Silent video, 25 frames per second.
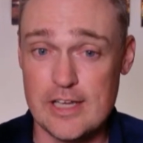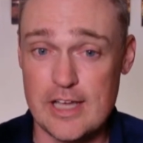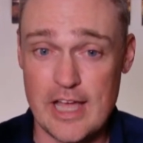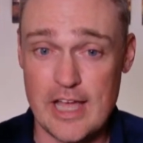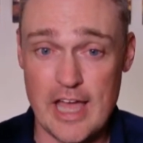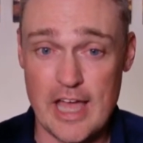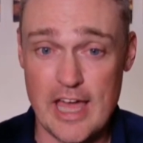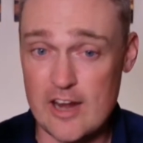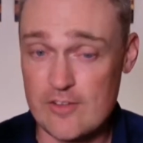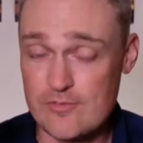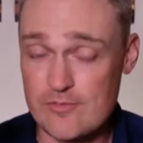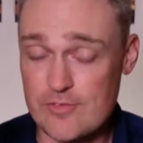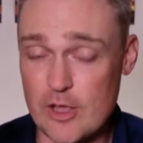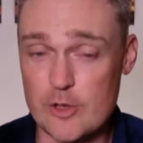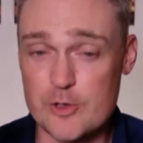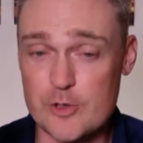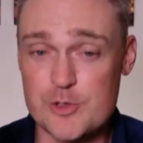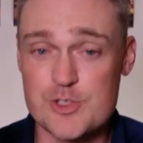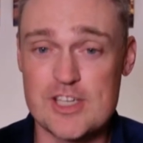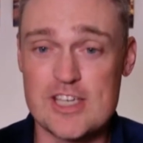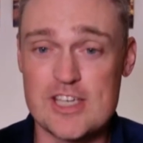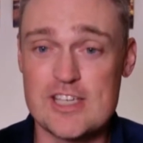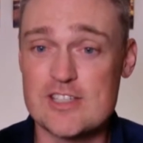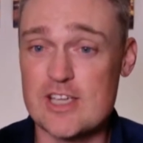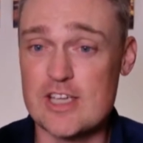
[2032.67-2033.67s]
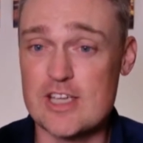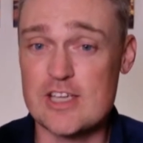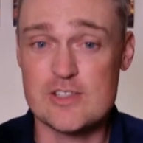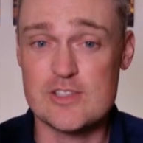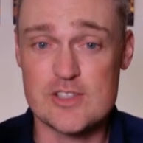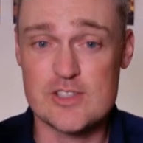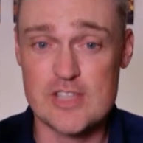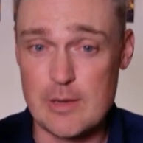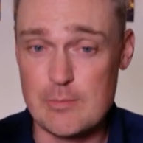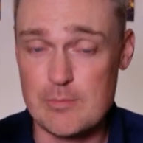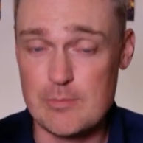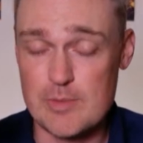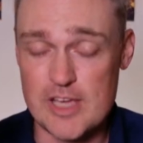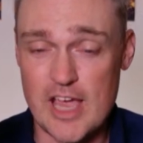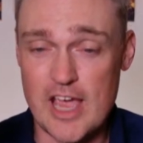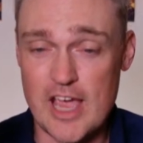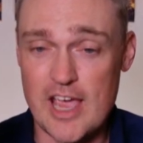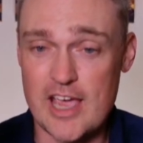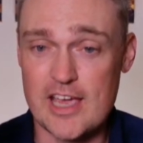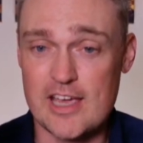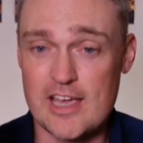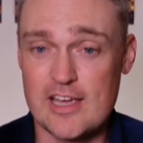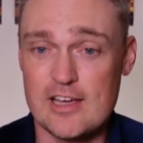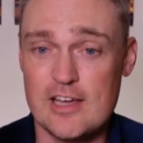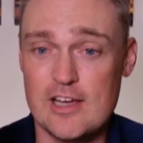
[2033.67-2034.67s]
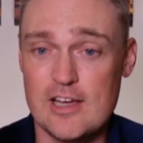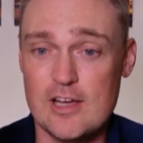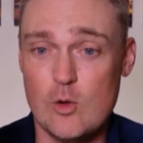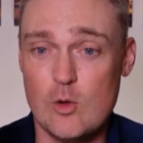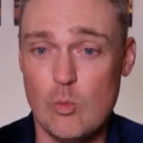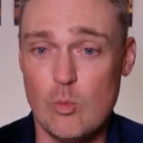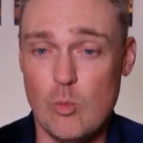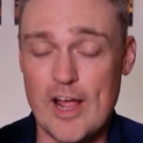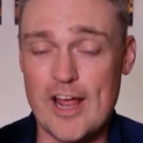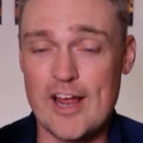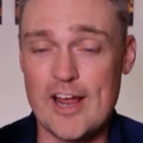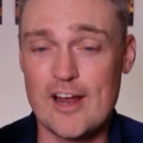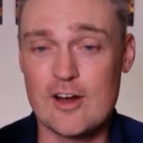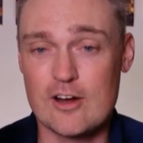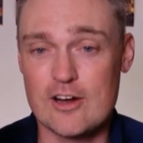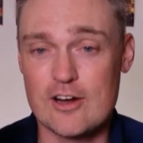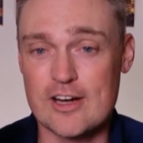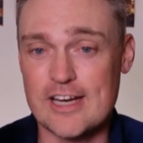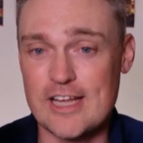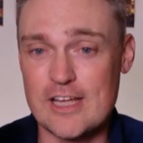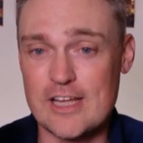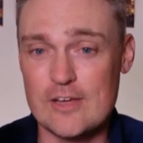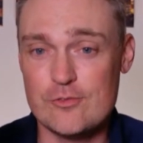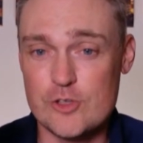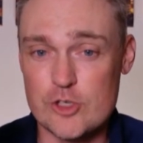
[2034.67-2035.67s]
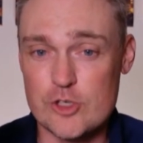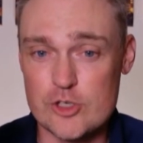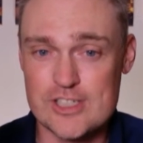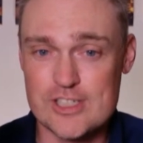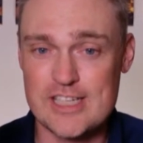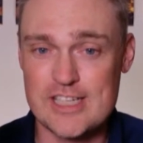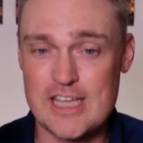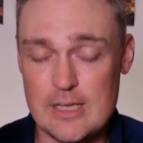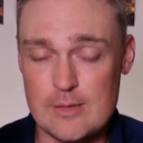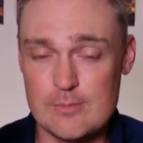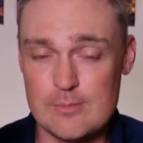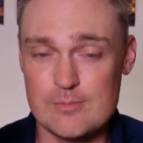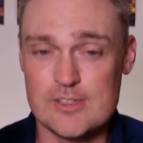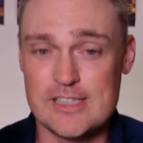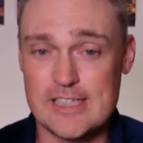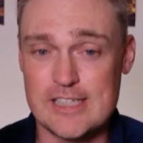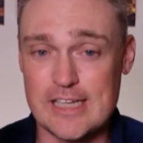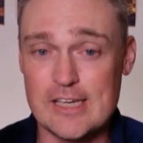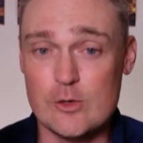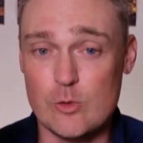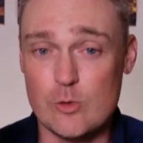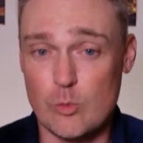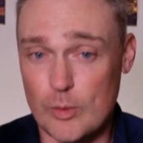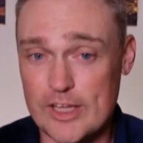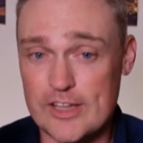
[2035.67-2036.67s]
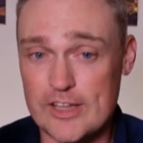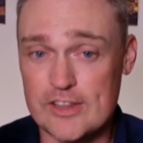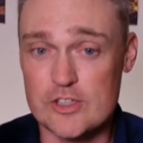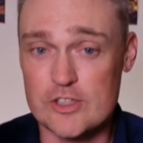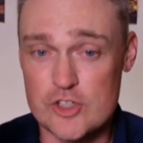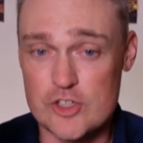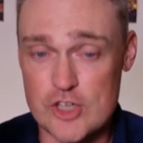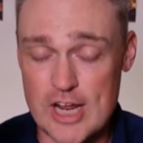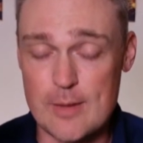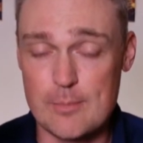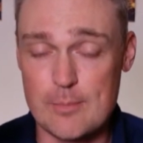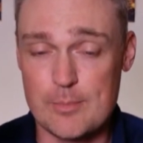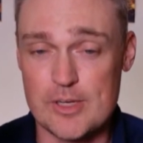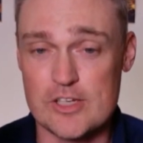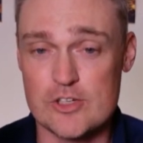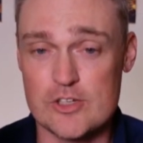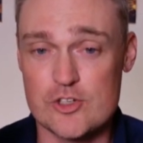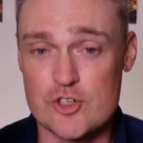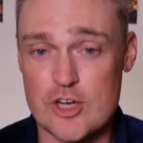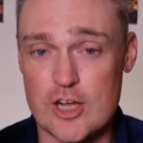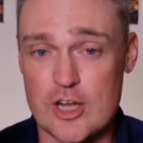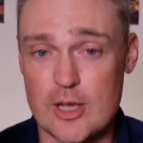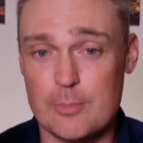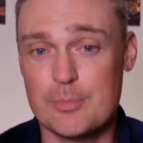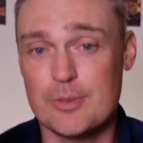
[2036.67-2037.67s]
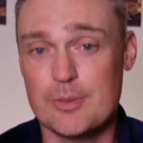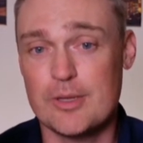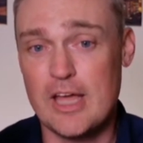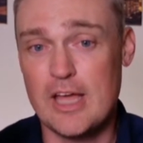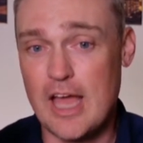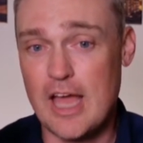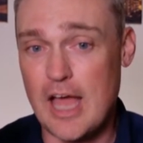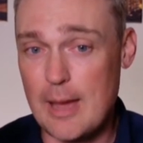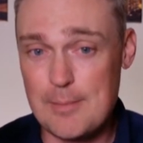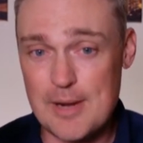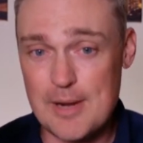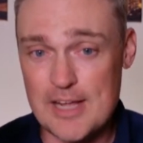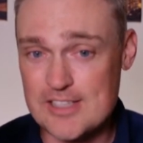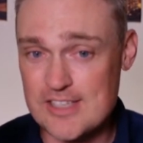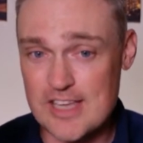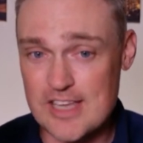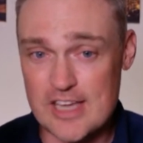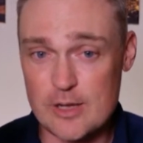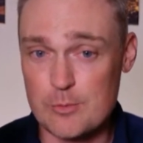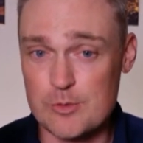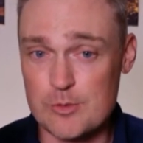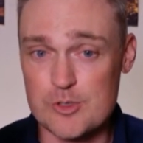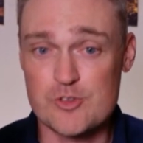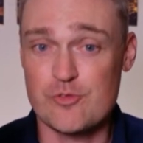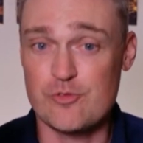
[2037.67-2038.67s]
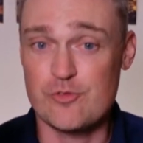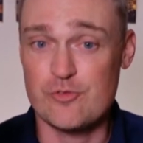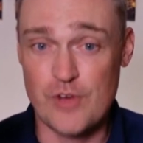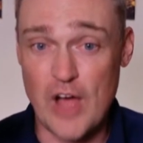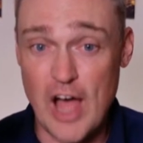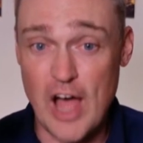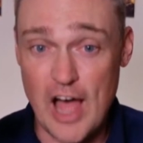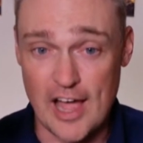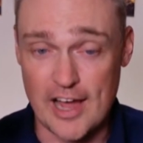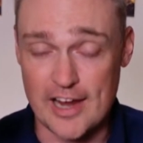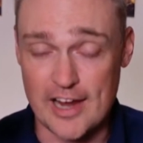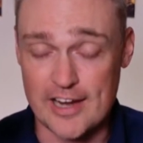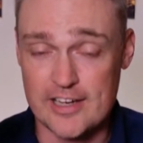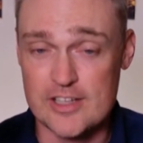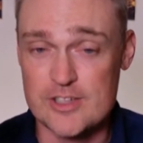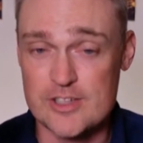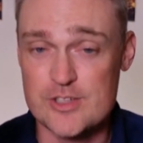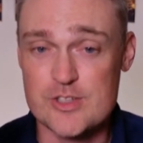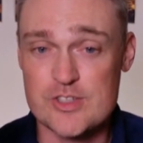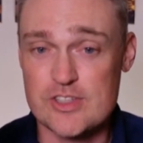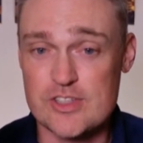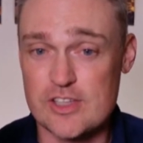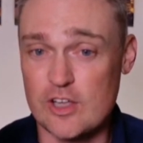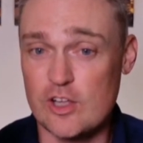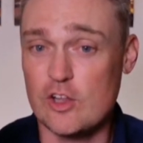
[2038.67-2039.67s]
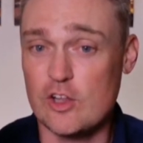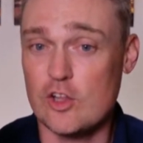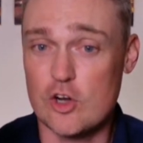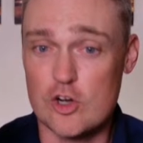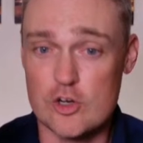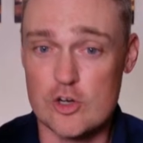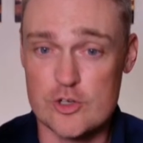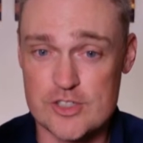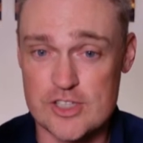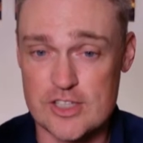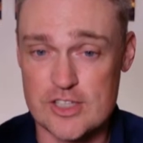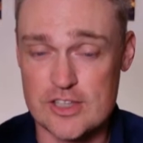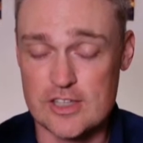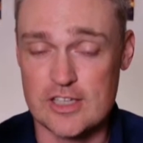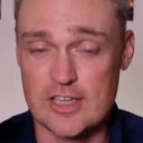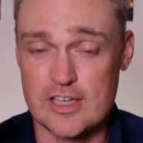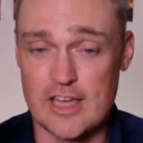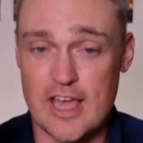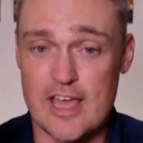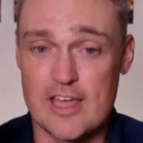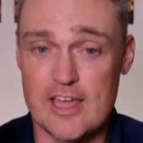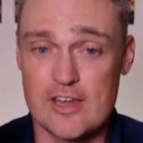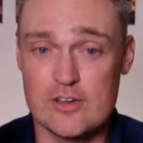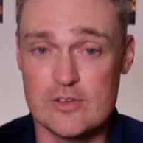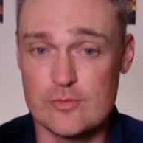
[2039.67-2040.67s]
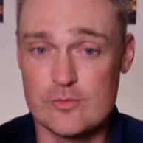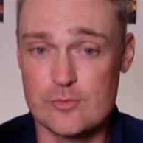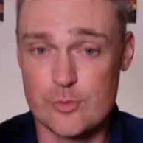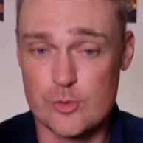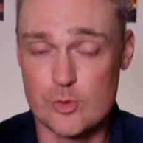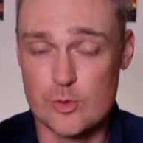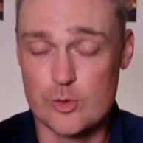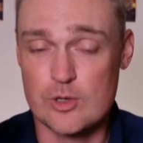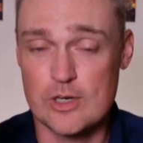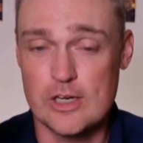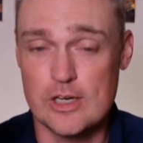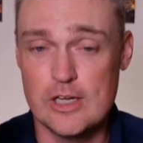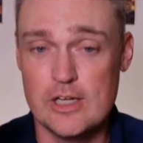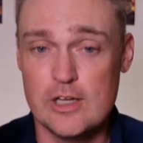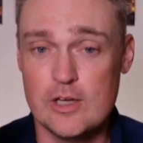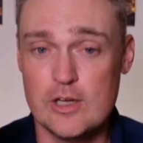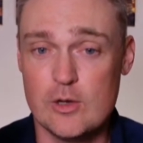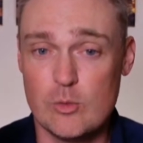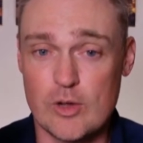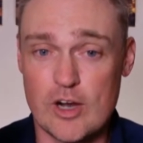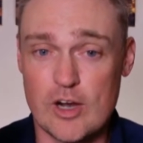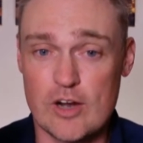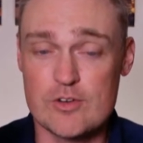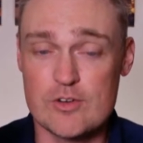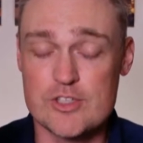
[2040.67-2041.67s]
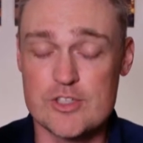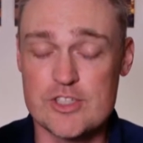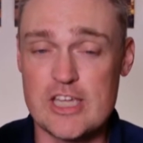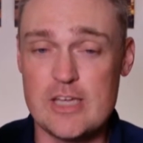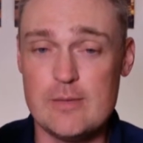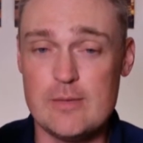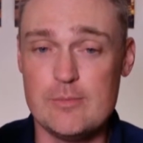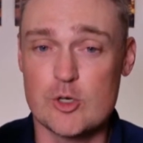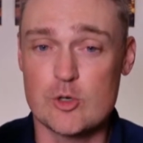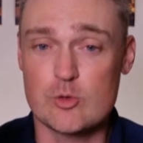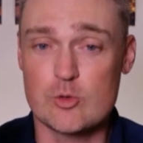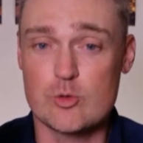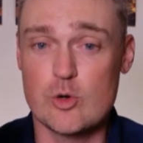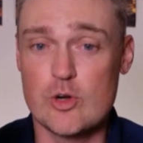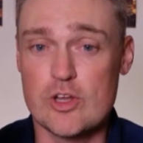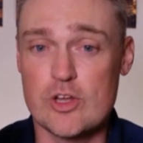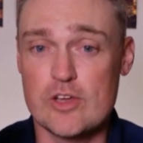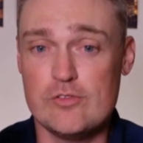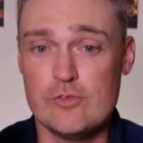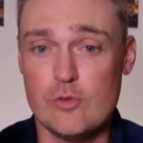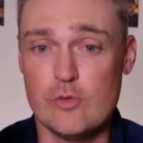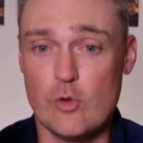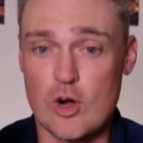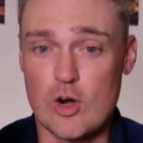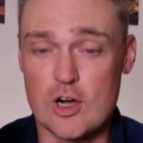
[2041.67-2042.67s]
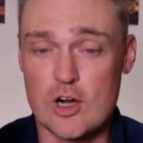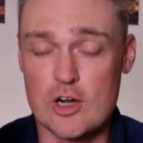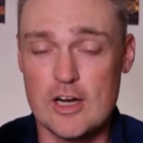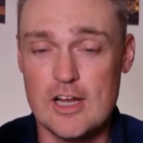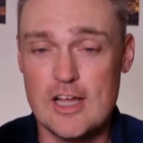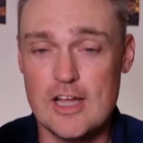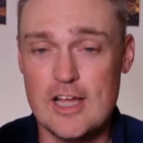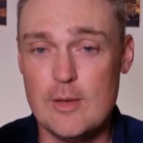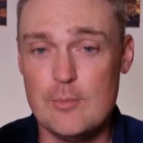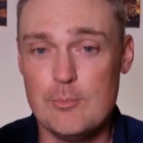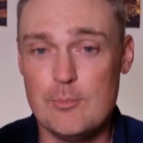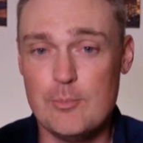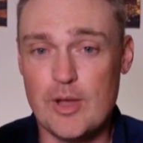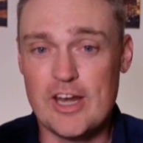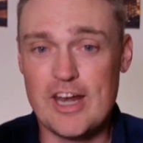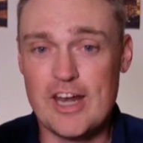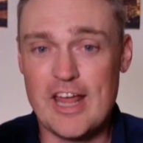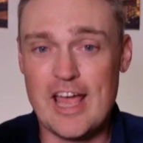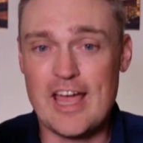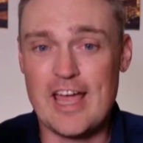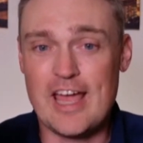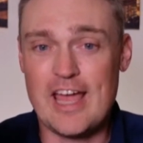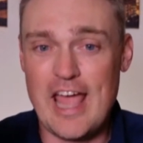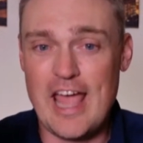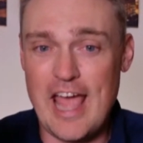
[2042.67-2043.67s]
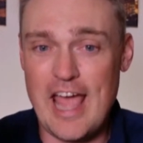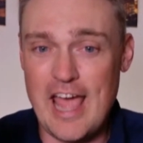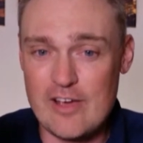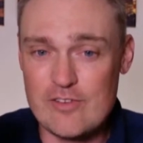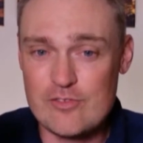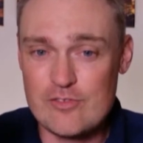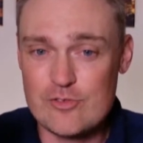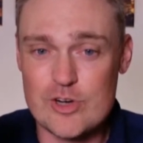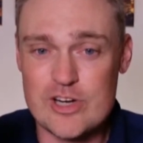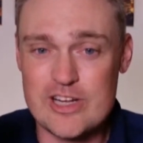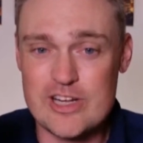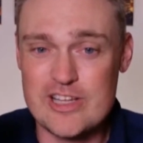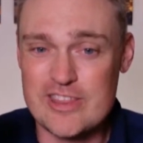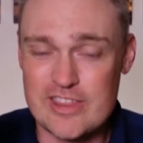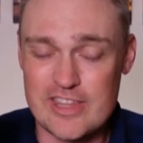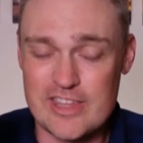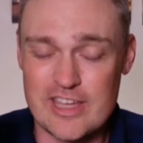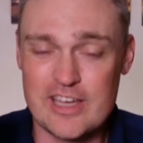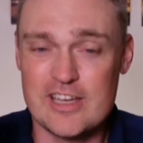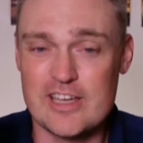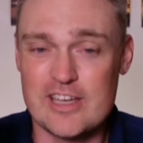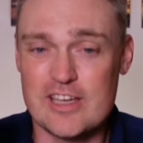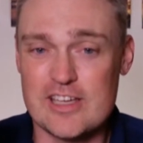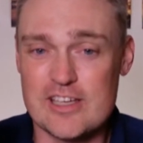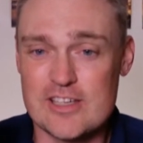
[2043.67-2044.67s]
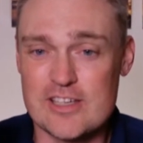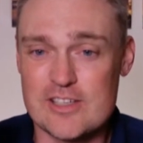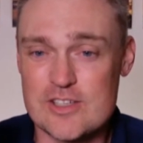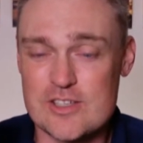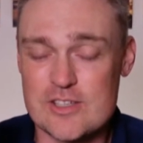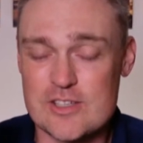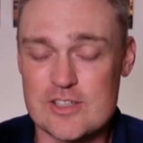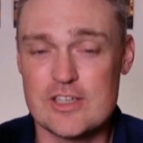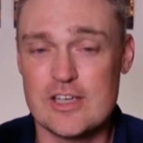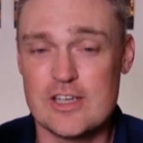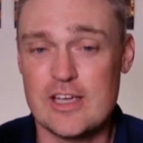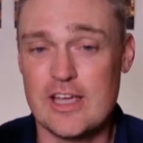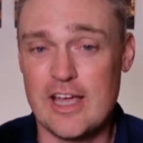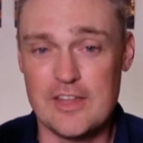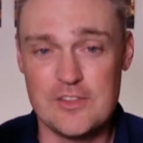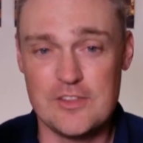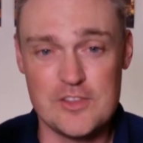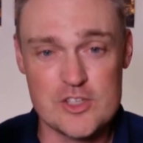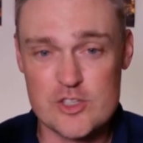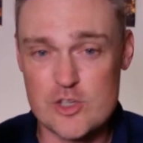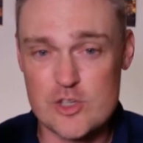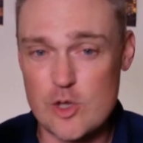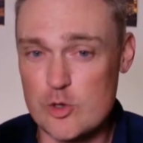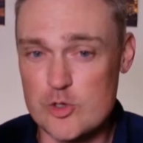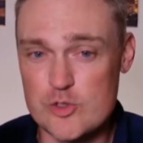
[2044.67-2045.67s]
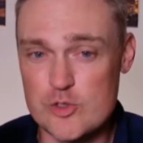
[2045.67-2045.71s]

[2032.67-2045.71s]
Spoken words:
NFL seasons, NBA, where if your team didn't win the championship, I'm not saying it was fine. It still hurts at the end for whatever team you're rooting for. But everything is, and this goes